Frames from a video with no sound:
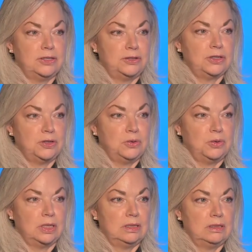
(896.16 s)
district
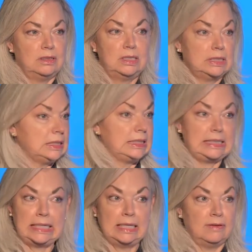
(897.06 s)
court just to
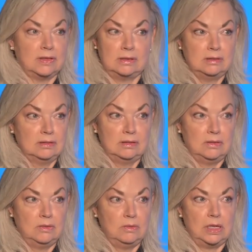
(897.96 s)
stay level
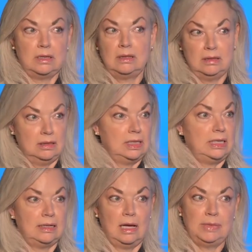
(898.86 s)
with the
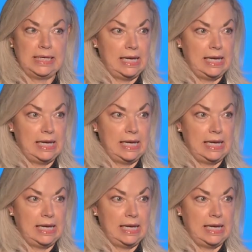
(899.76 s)
incoming